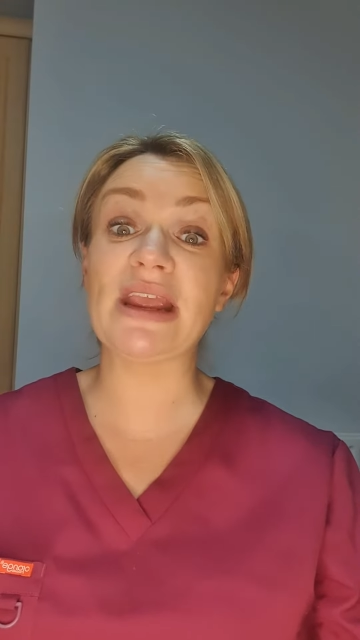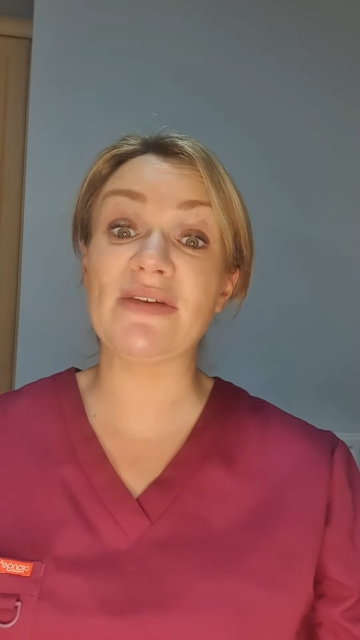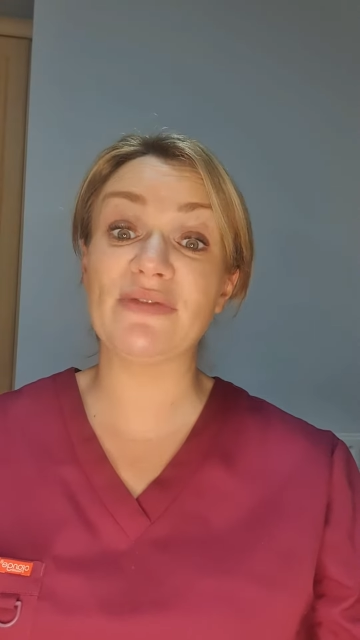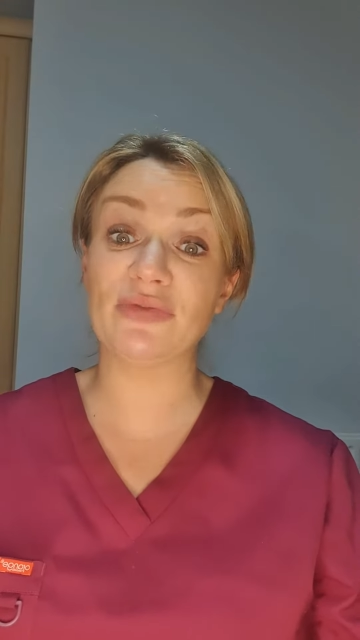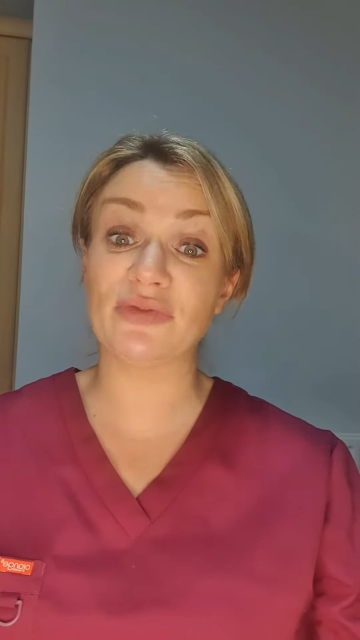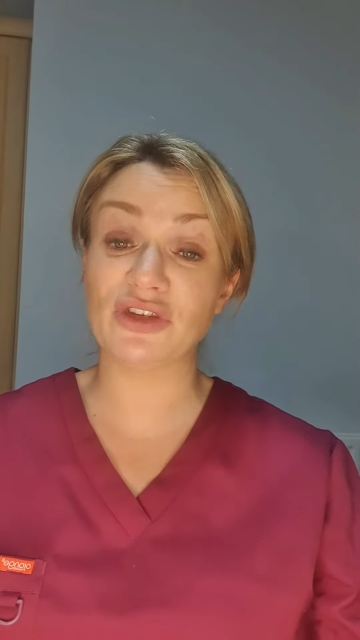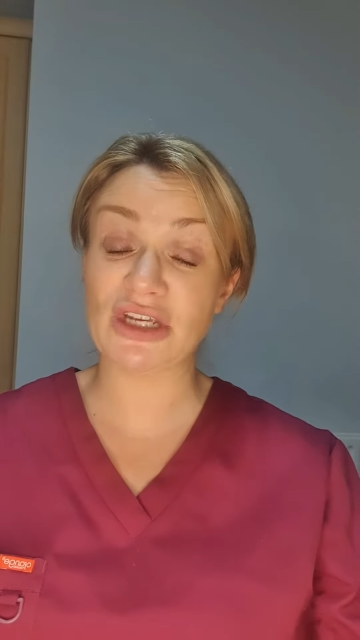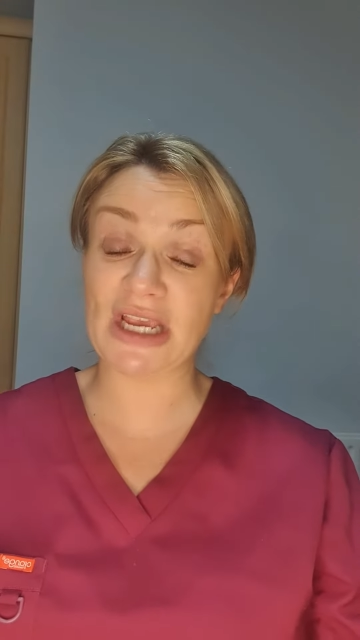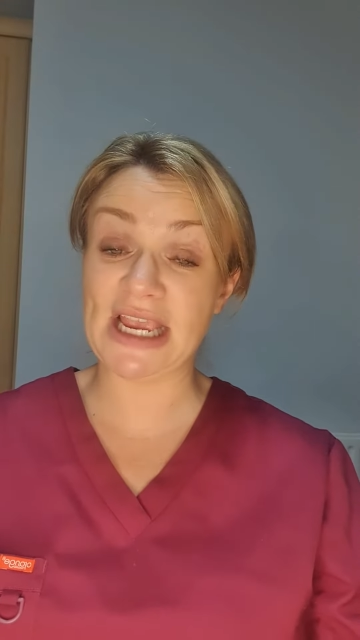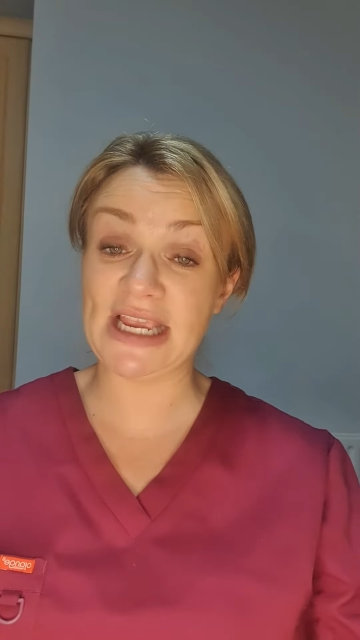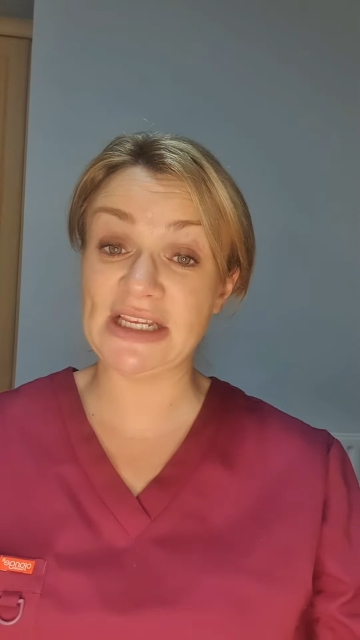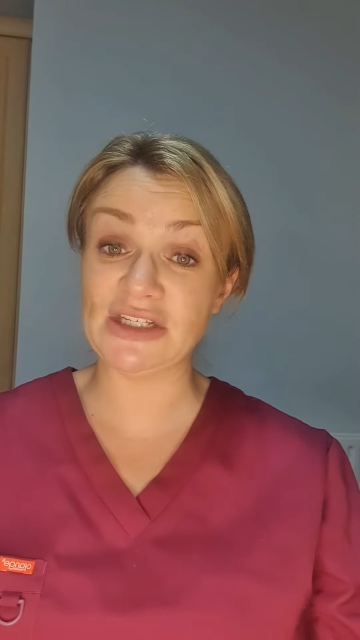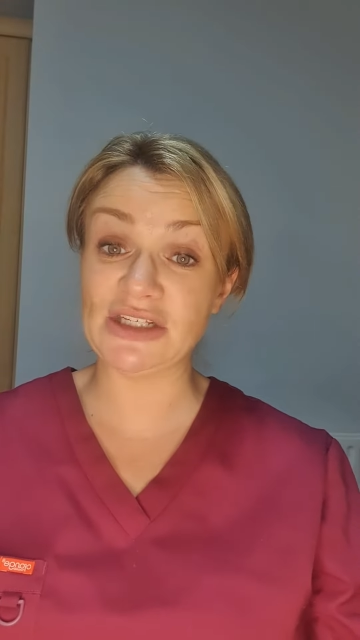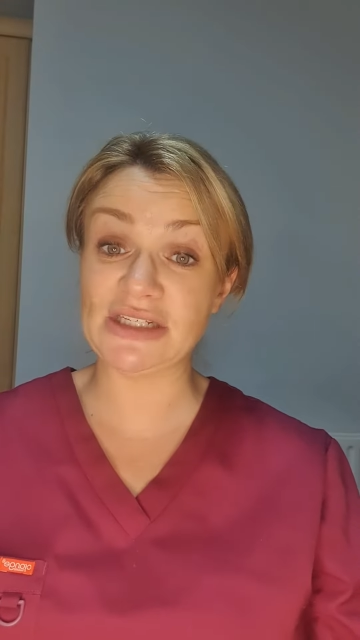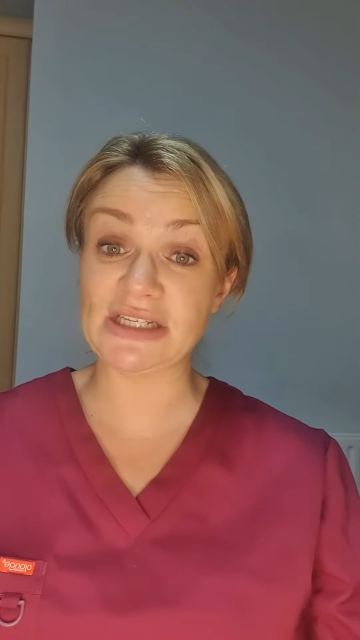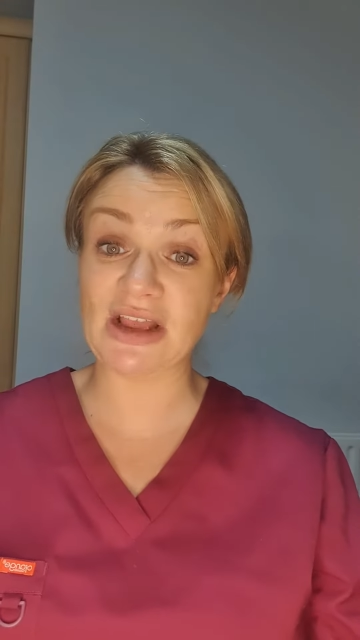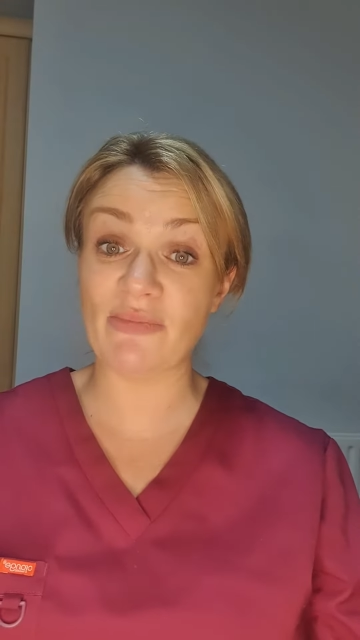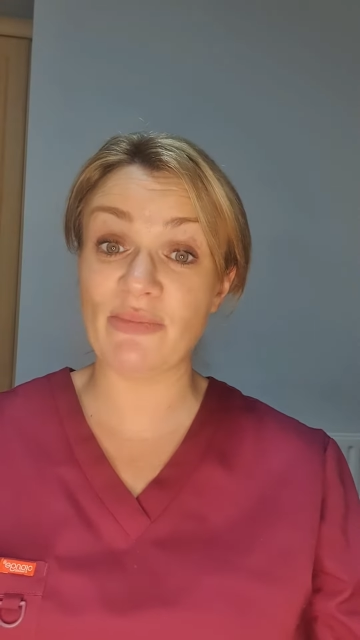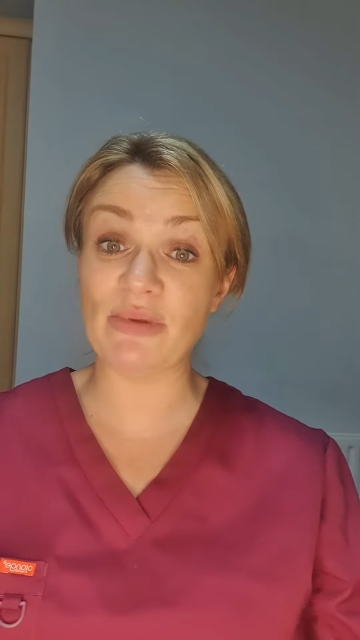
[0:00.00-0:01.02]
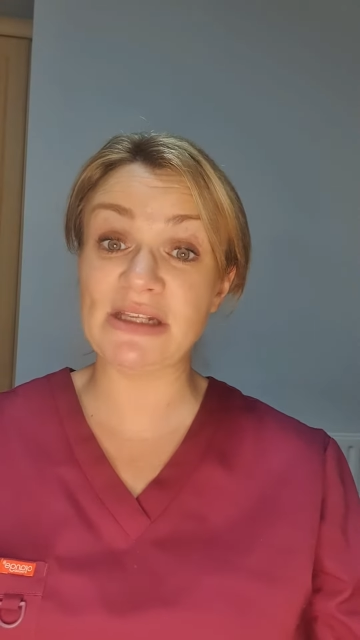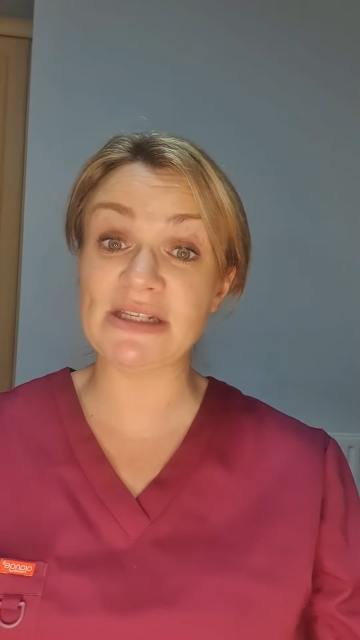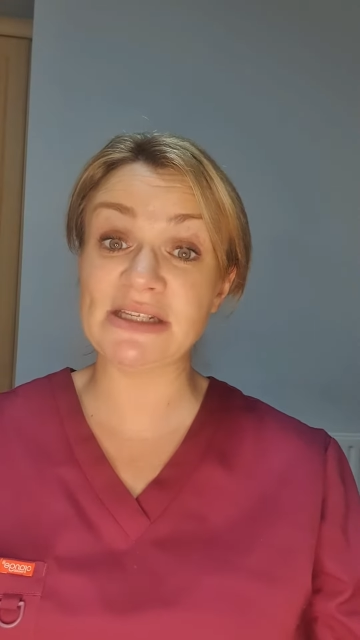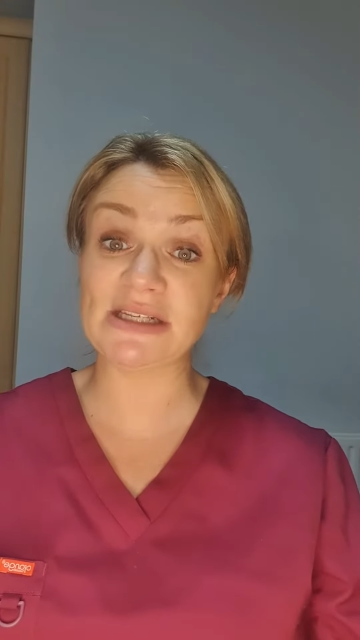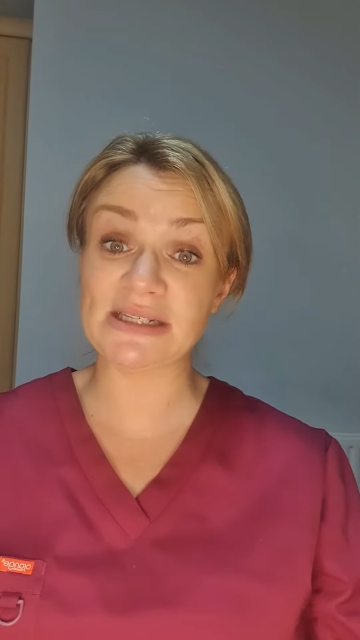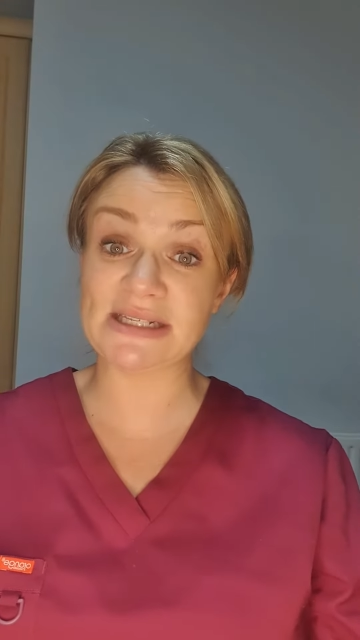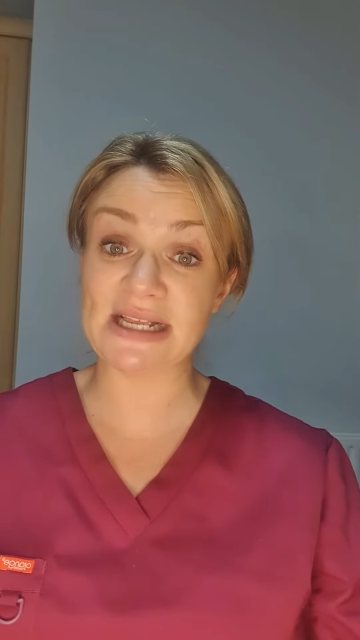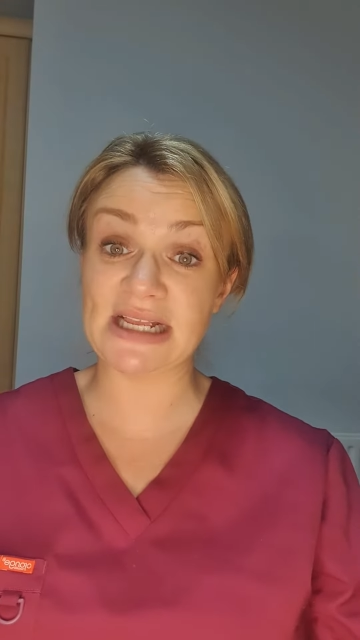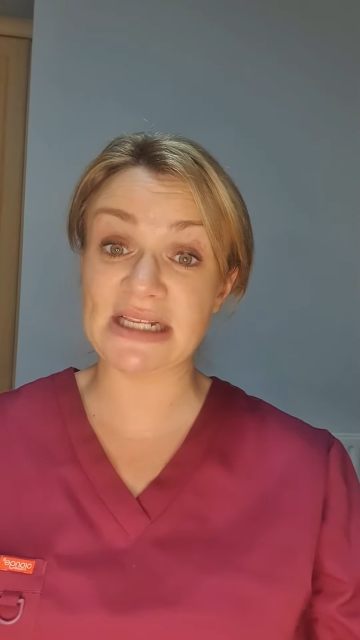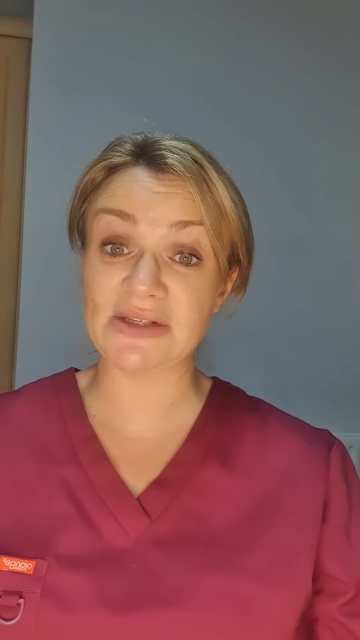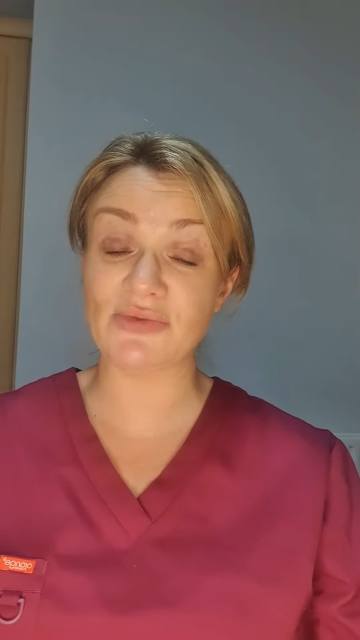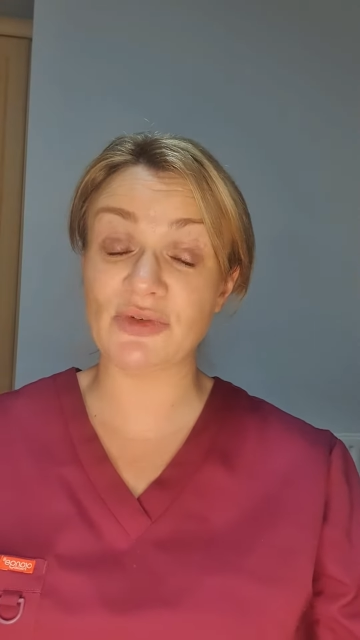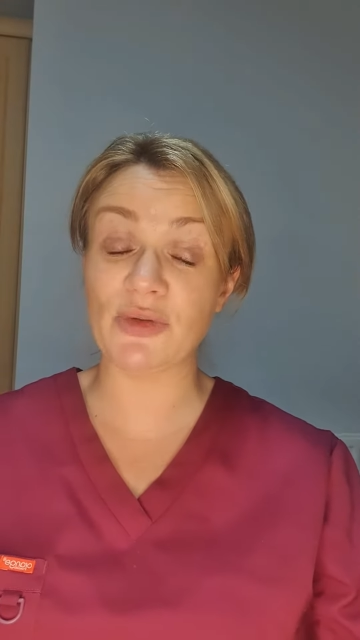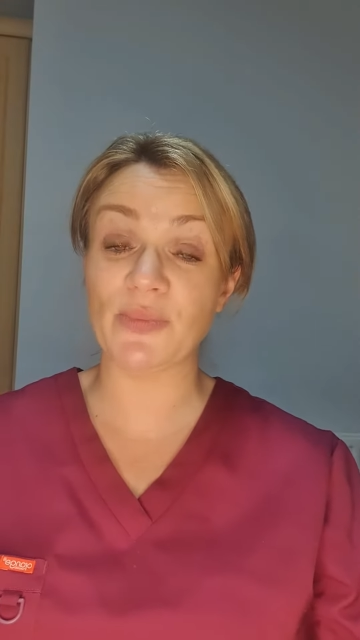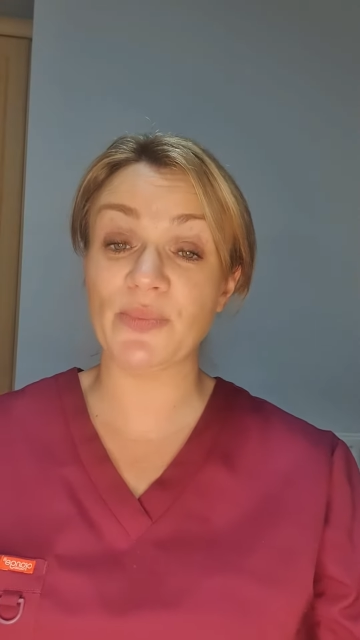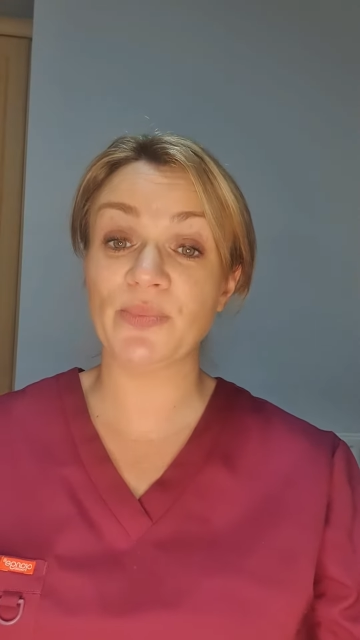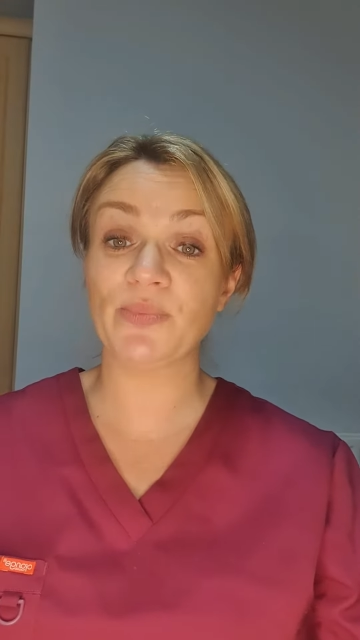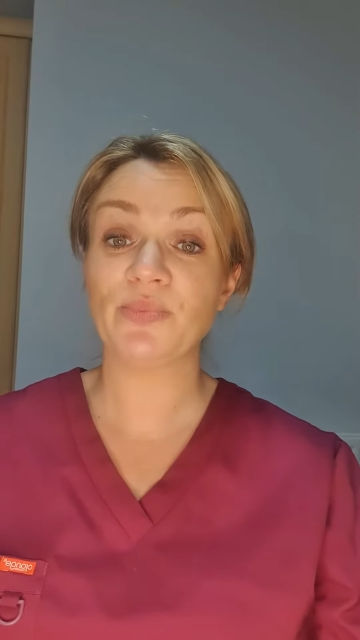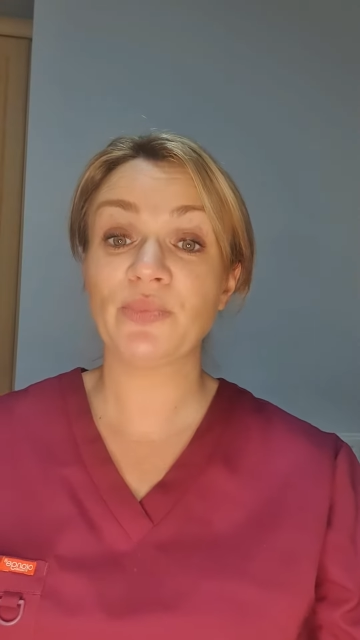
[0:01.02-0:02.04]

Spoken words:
if changes have been successful.